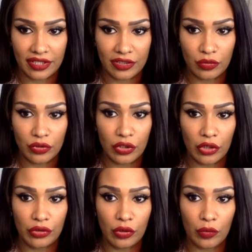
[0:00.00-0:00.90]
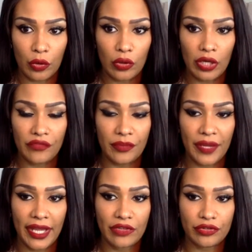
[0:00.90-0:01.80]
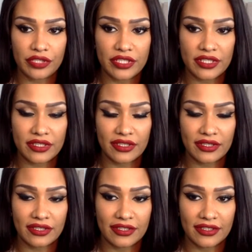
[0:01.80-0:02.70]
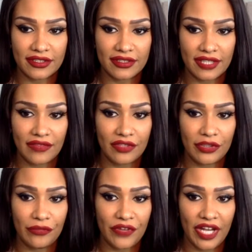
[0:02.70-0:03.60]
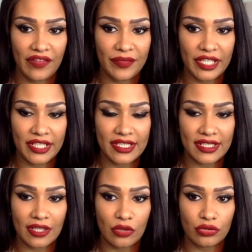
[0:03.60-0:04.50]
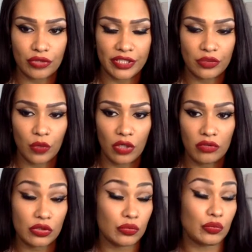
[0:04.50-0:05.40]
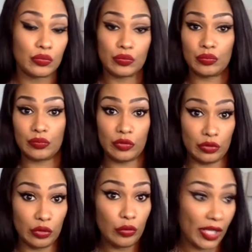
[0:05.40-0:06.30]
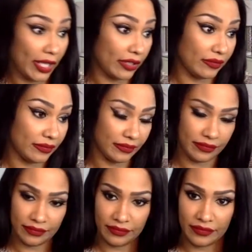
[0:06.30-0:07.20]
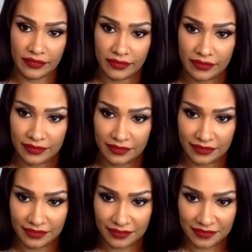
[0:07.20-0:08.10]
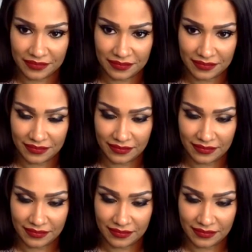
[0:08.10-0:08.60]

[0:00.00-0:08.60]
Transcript: You know, you're going to roll off the mattress after your 5 minutes and go straight to work. Do that. Mm-hmm.